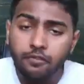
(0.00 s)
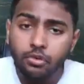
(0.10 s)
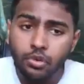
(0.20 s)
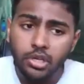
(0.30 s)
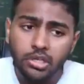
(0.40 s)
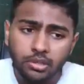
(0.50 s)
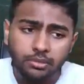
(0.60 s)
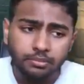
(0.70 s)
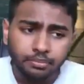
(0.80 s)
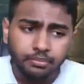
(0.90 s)
forward,
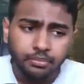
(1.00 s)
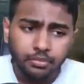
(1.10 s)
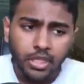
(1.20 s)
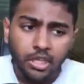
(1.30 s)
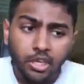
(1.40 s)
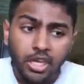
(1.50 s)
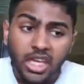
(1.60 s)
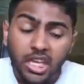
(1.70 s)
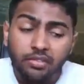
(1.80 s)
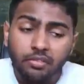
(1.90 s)

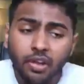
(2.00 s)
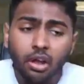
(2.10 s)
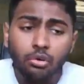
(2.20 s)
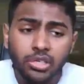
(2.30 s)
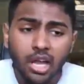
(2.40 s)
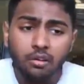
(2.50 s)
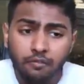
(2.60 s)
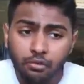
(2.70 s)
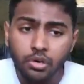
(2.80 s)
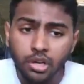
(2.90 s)
even if I hold down
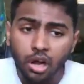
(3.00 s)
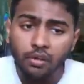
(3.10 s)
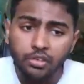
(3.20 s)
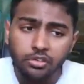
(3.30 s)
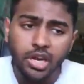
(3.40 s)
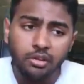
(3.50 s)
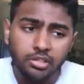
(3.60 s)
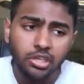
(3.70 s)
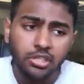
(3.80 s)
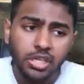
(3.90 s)
forward after doing the Harrier
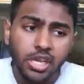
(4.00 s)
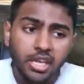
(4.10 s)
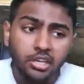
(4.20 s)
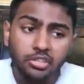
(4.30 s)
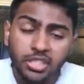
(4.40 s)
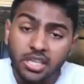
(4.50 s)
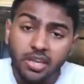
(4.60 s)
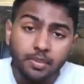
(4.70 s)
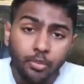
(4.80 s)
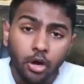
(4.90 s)
stance, can you see
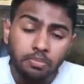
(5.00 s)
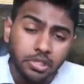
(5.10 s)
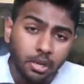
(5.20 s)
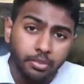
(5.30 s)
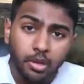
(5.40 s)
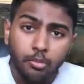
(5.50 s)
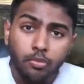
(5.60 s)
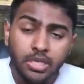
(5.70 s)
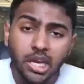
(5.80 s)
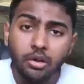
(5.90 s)
that he pops up
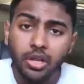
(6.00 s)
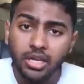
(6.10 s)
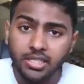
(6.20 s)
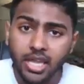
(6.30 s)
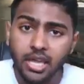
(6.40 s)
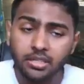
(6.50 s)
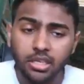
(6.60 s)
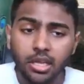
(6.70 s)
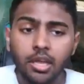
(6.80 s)
momentarily and stands?